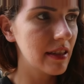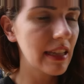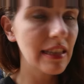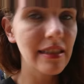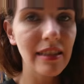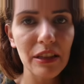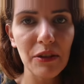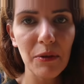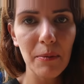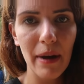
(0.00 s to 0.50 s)

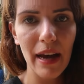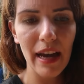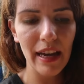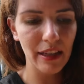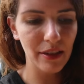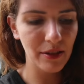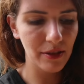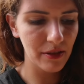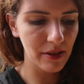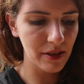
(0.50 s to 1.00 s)
Instead of
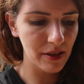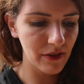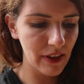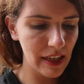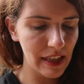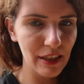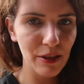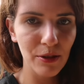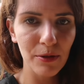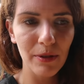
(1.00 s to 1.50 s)
buying those
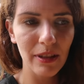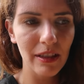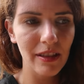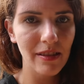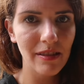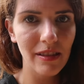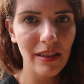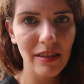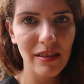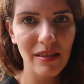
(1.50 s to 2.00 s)
very
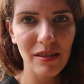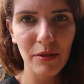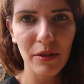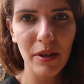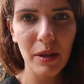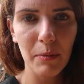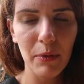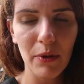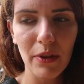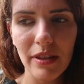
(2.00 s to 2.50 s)
touristy,
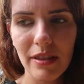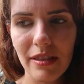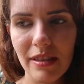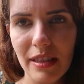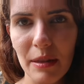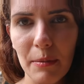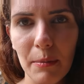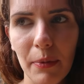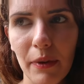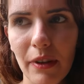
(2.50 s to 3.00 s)
store-bought,
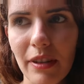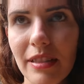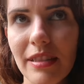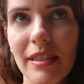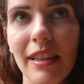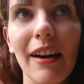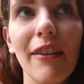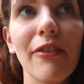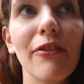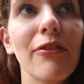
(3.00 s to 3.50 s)
simple
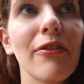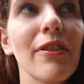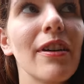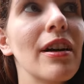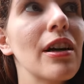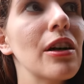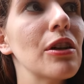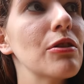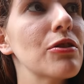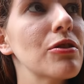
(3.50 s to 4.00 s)
stuff,
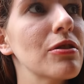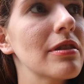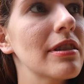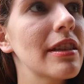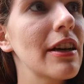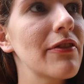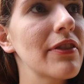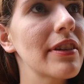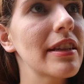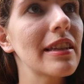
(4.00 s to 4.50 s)
you should
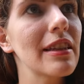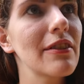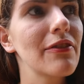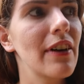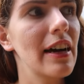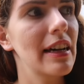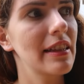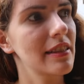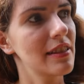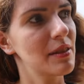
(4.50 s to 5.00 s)
definitely
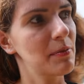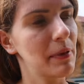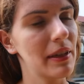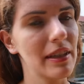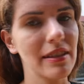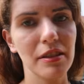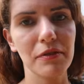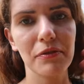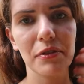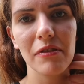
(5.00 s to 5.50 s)
find this
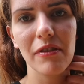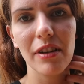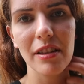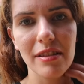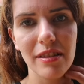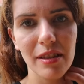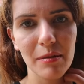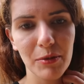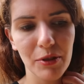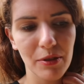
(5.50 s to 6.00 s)
place if you
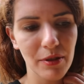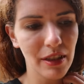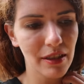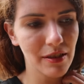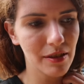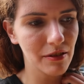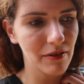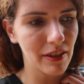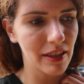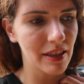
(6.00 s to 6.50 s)
want some unique
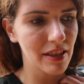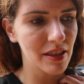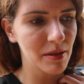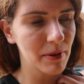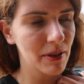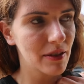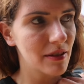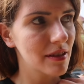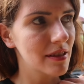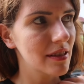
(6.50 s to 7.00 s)
souvenirs,
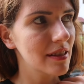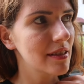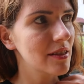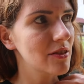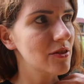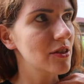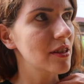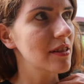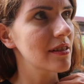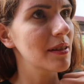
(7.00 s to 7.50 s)
because this
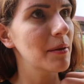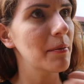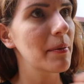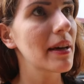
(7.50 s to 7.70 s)
is just the